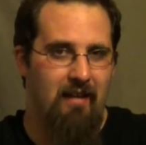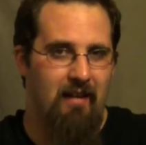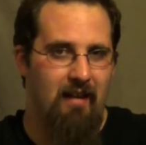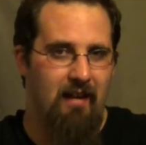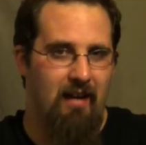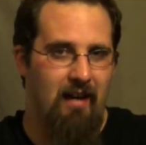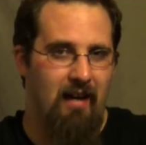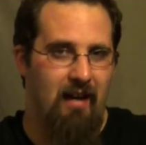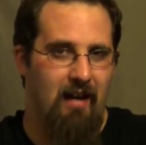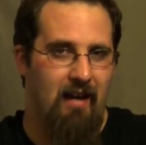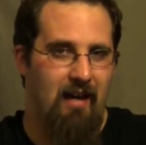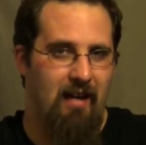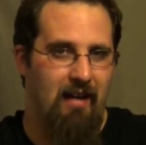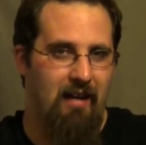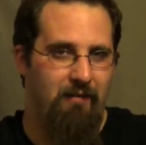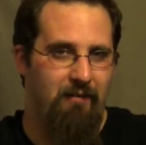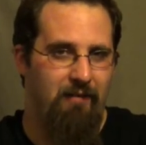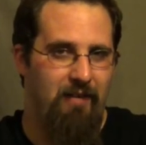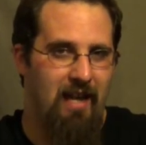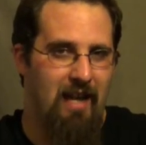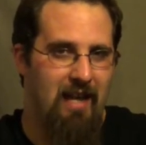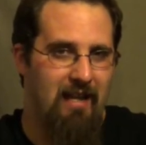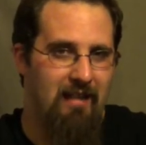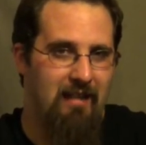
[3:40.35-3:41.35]
if
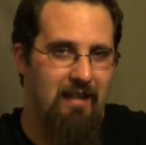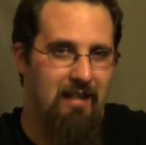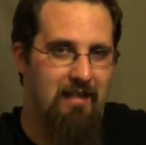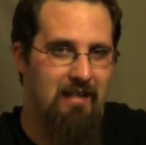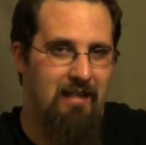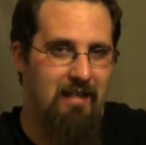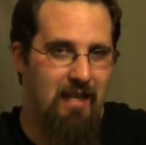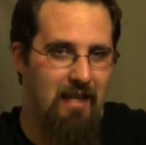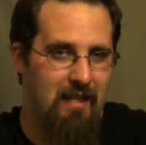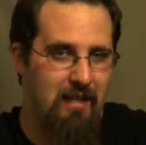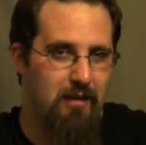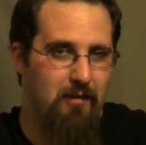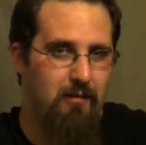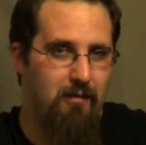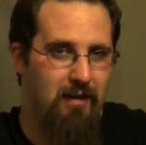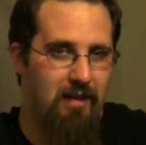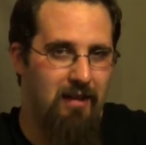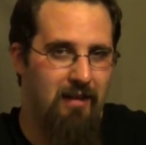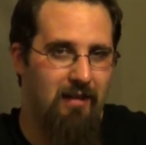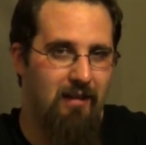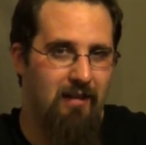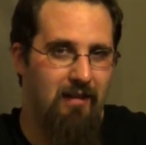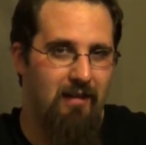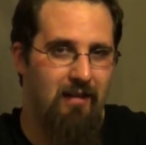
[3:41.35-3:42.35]
they'd continued
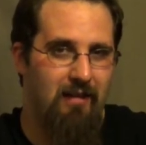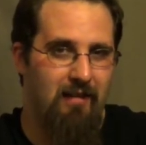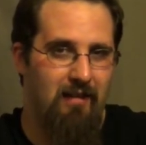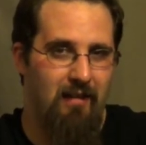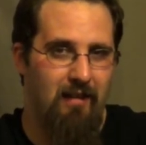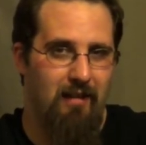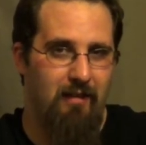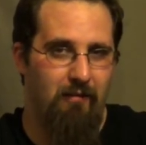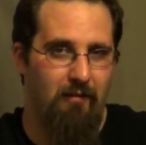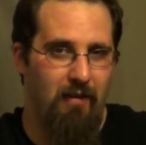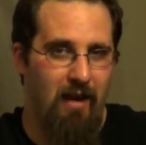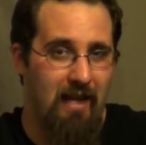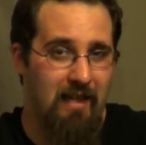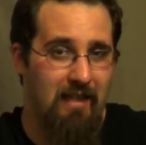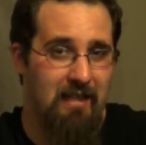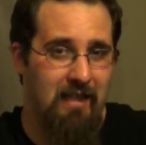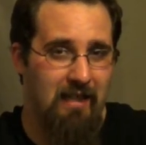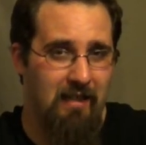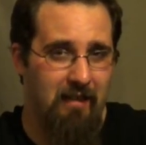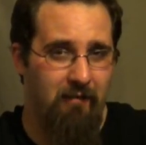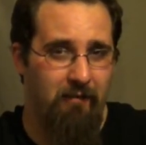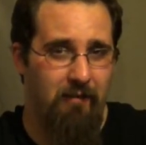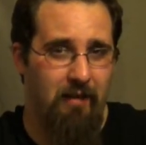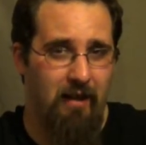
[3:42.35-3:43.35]
in the
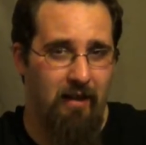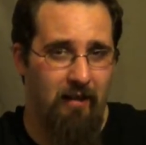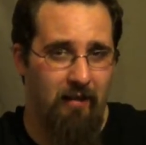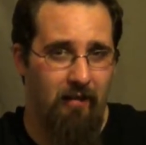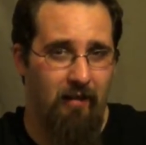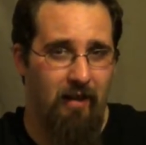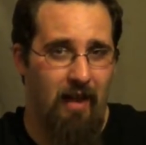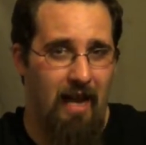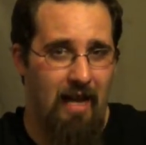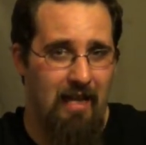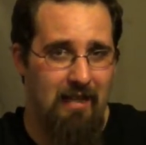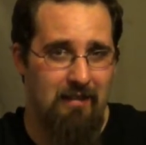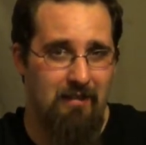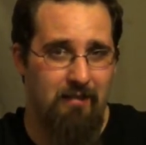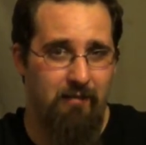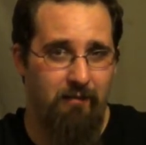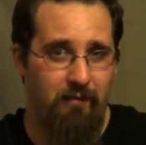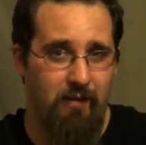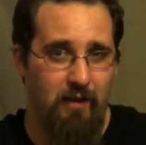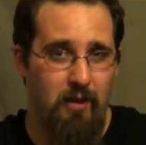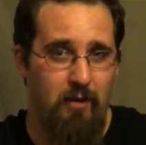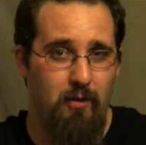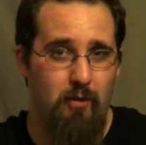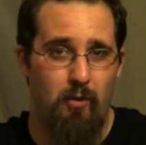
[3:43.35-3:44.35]
direction of their last
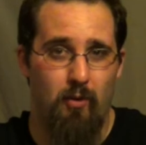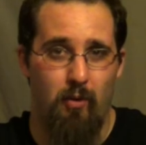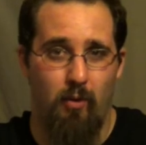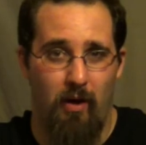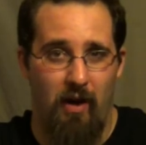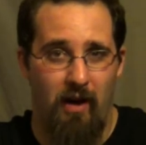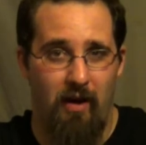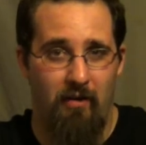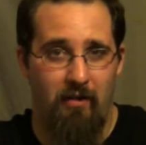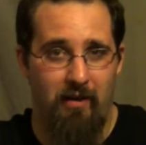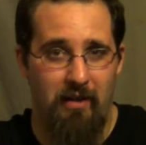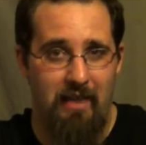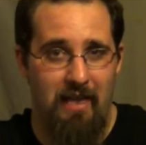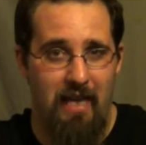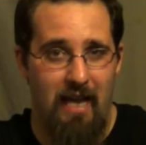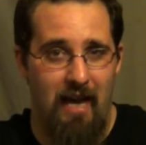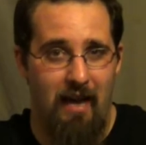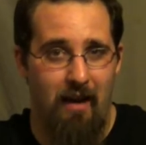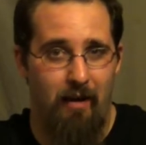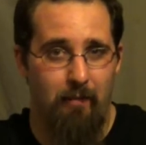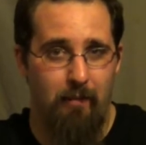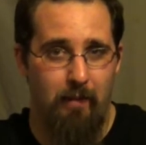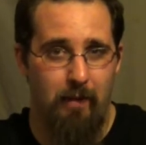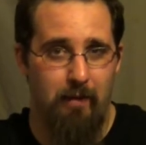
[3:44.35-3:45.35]
few quality
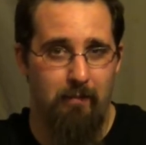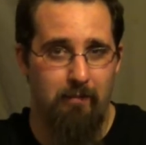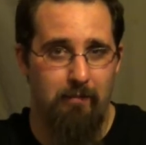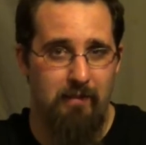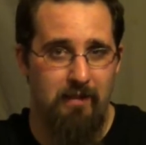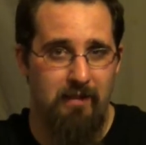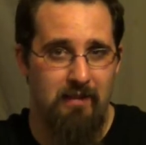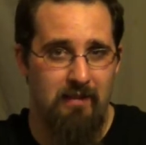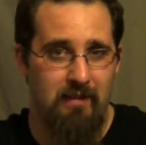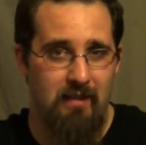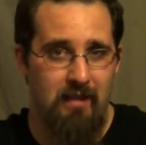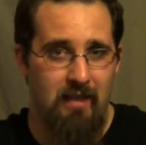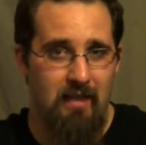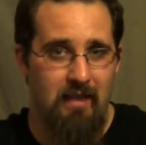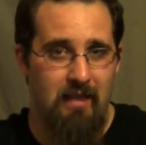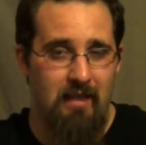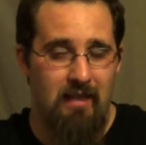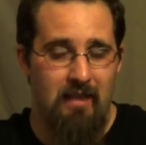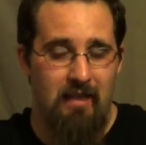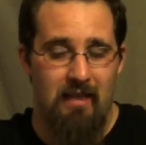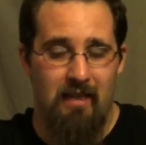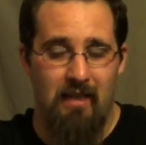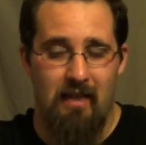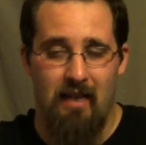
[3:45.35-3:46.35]
albums,
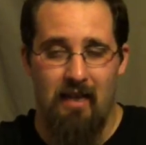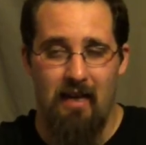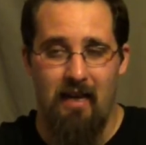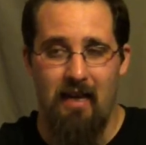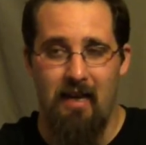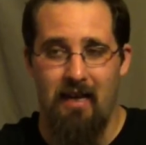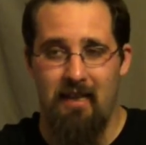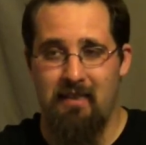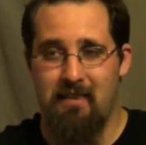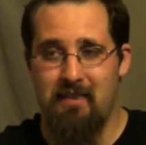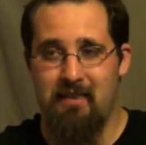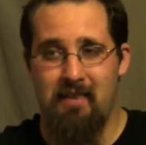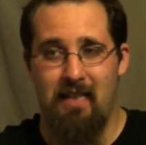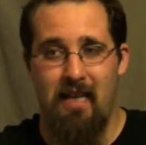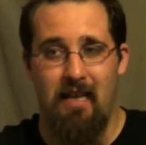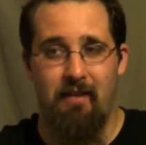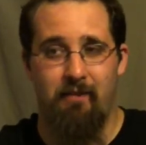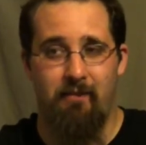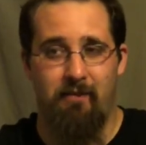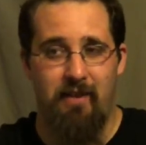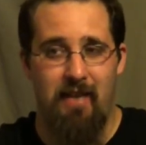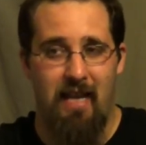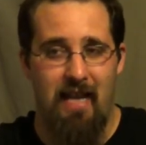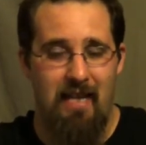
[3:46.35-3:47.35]
instead
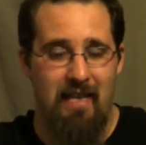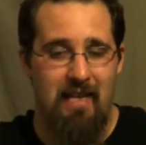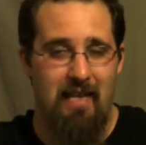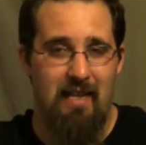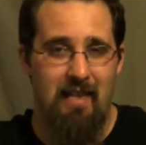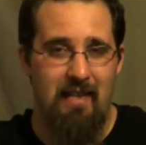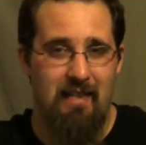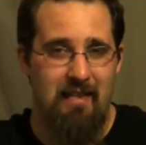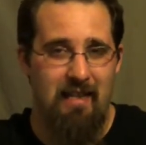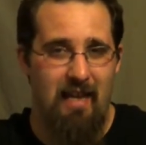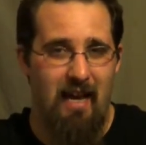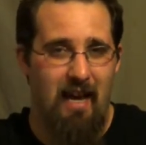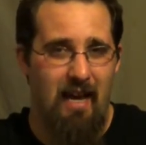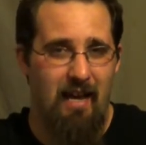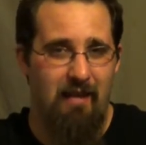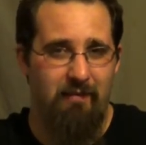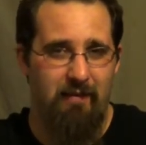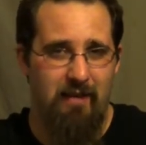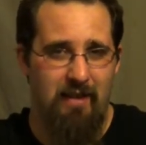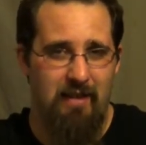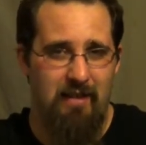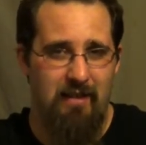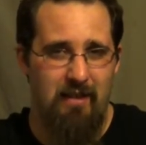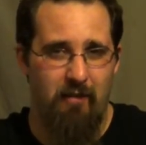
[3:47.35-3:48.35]
of taking a
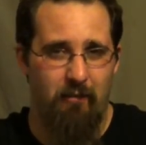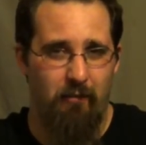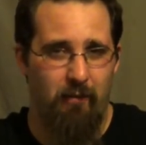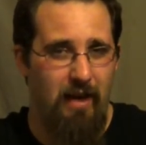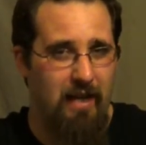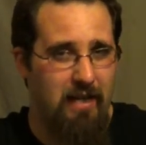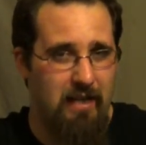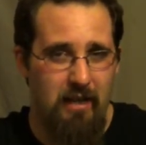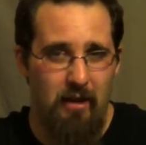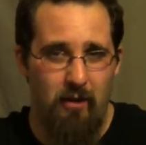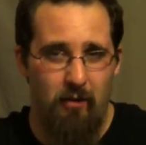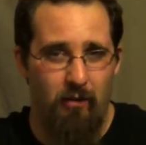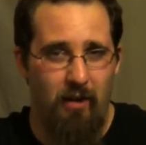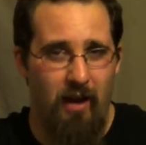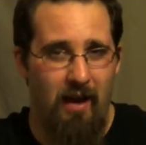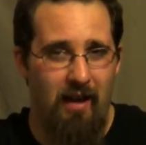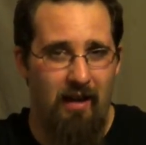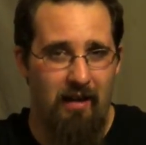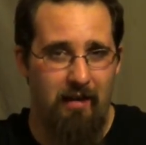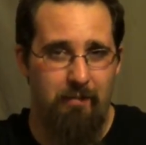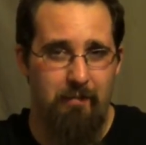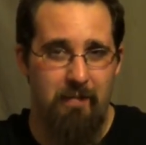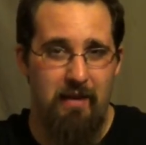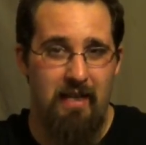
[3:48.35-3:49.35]
dive into radio
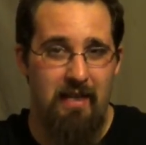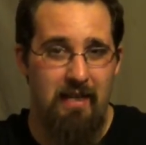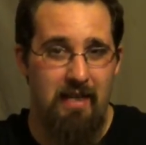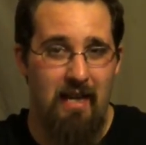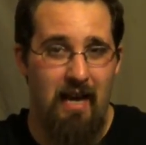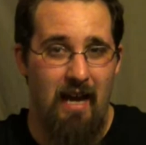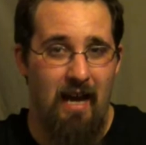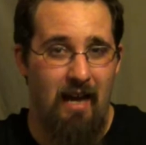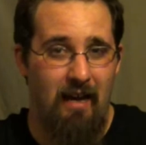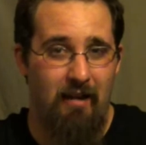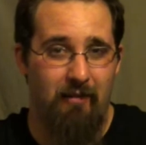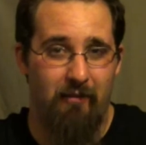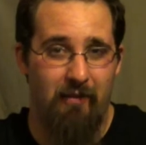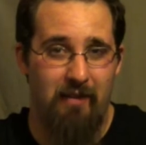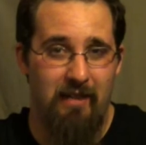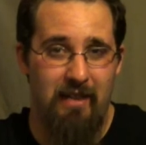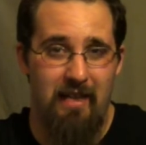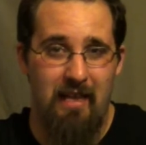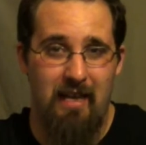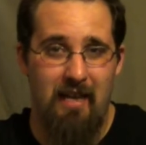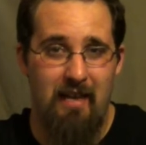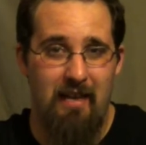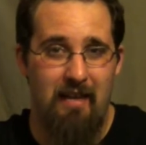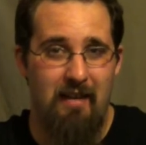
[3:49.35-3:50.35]
rock
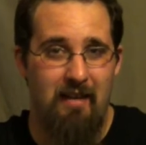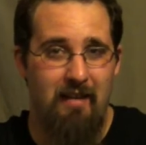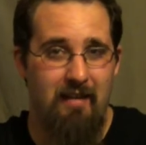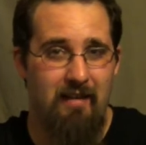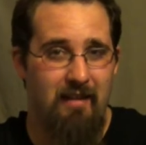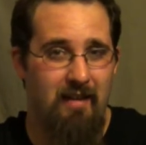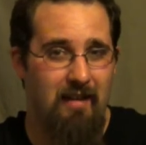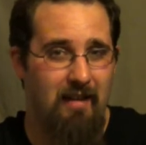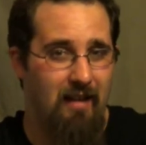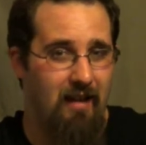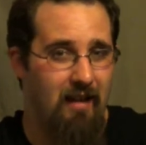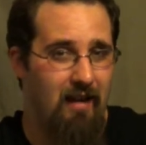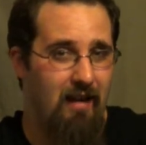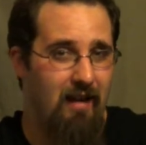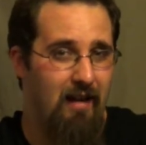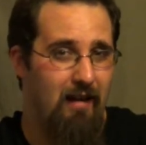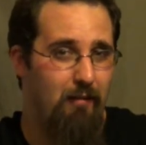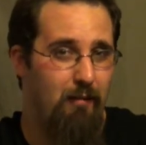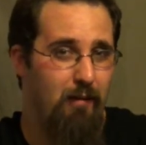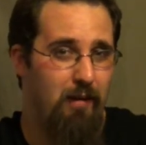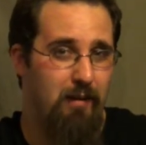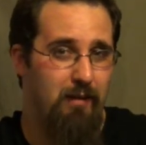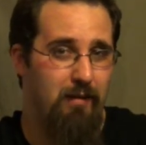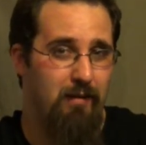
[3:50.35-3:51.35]
mediocrity
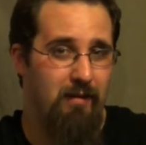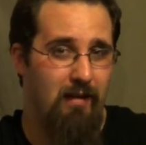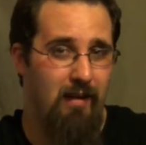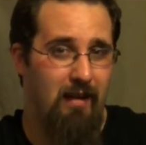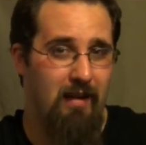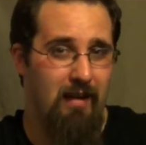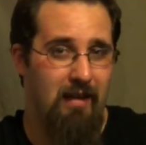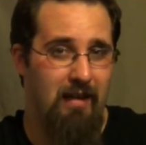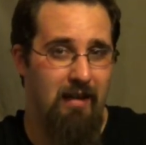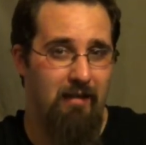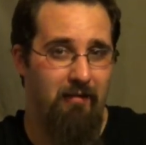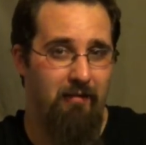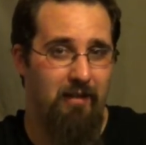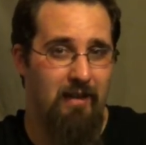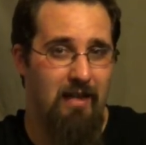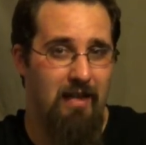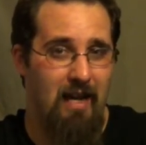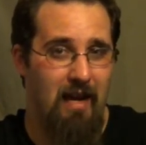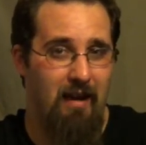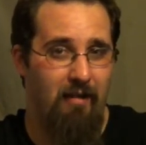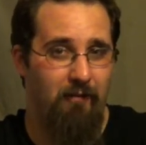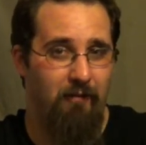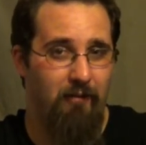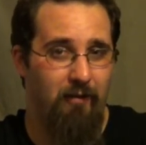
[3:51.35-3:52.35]
with Here in the
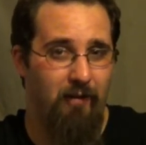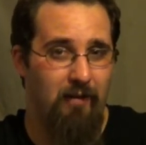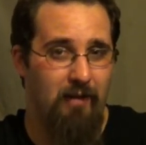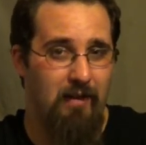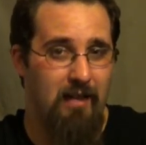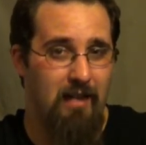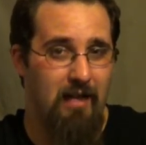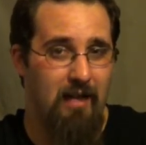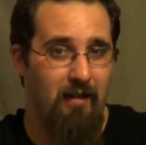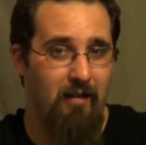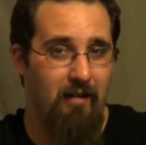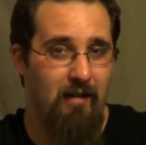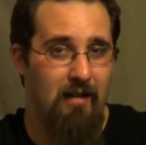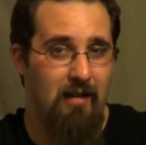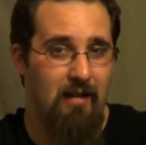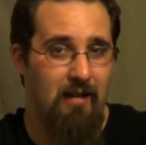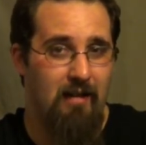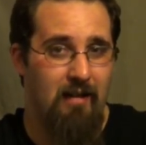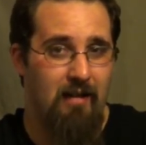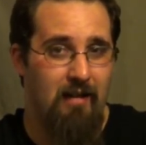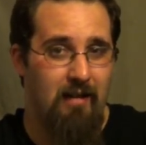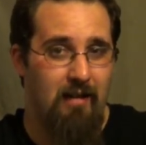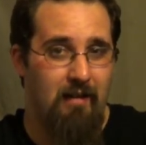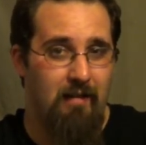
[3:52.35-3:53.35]
Now Frontier.
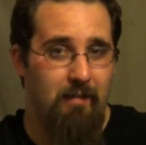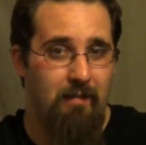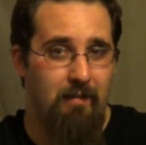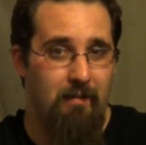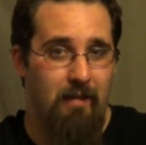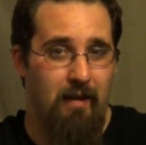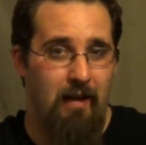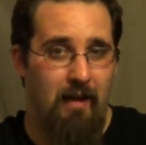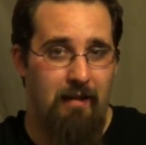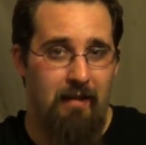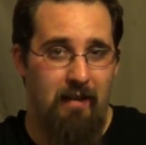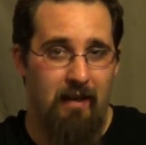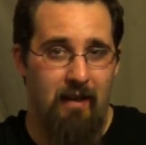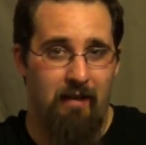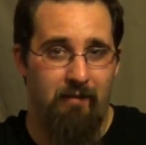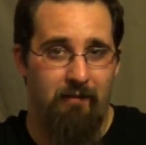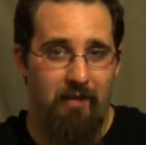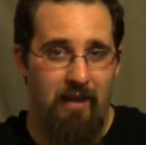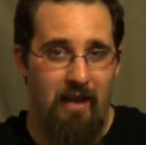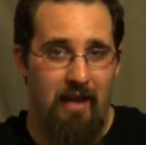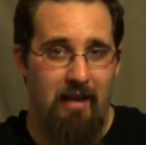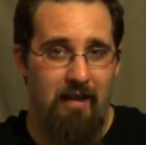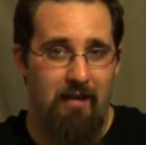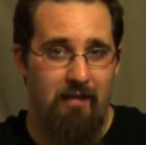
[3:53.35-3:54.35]
I think if
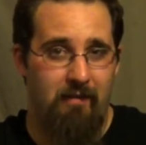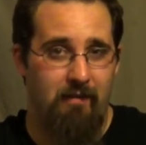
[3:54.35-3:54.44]
they